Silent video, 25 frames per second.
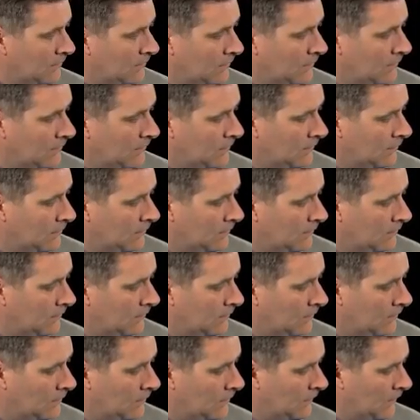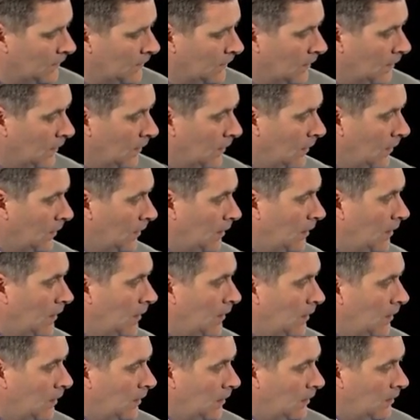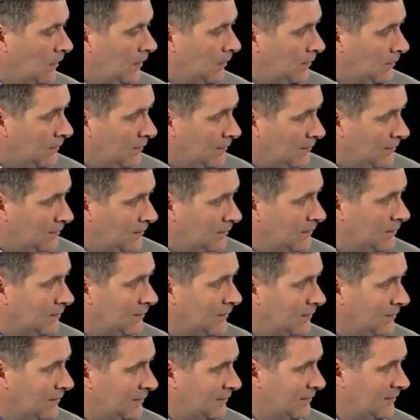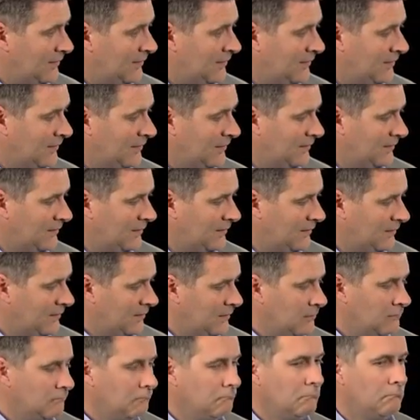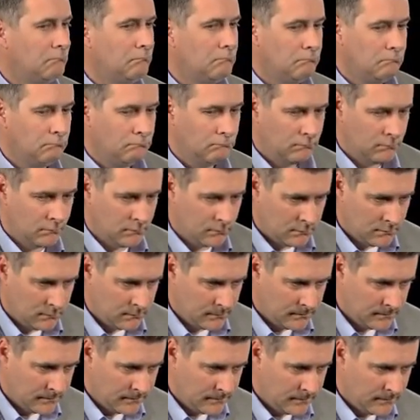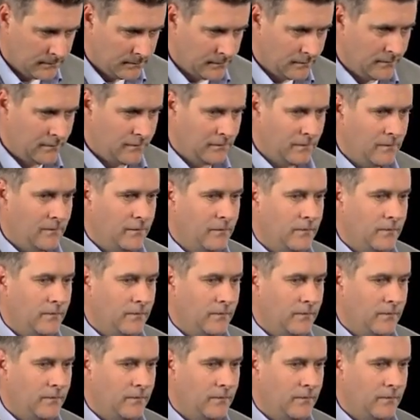The person shown says nothing.